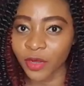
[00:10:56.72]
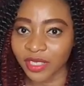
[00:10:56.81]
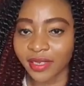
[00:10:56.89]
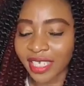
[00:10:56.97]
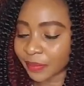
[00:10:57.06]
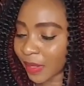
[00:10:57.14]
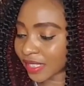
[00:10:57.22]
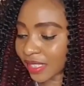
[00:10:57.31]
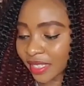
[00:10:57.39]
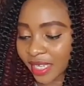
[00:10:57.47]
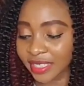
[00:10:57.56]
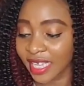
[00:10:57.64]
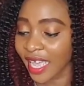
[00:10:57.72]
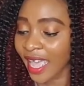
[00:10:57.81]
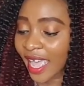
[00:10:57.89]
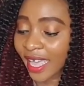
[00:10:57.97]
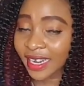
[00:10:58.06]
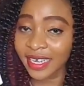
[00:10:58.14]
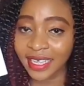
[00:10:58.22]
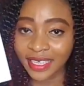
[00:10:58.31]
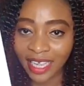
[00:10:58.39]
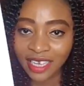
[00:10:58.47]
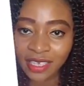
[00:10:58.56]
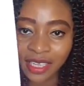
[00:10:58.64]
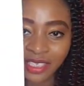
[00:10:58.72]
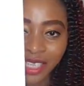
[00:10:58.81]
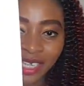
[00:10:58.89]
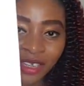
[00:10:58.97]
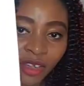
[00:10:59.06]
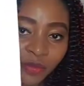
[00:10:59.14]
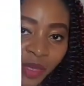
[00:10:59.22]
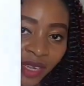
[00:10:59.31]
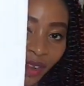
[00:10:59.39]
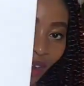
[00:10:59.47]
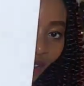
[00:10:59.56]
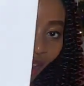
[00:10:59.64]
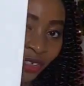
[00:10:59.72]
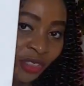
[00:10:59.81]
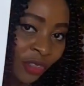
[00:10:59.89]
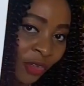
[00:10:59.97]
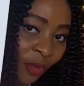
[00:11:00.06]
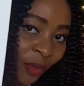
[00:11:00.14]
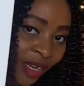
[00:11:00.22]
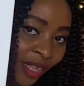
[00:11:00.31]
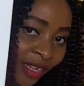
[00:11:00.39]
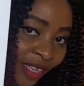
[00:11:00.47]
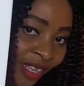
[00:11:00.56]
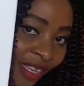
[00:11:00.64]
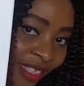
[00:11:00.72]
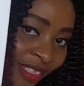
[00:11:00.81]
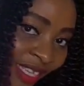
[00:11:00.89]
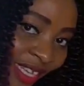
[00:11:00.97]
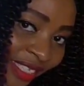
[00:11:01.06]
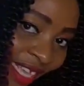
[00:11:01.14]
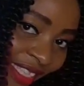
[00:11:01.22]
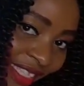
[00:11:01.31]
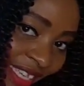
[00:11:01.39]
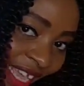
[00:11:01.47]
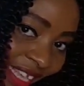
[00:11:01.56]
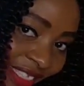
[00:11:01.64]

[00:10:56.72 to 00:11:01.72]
was not expecting this. And then they got me a card to go with it. It says Auntie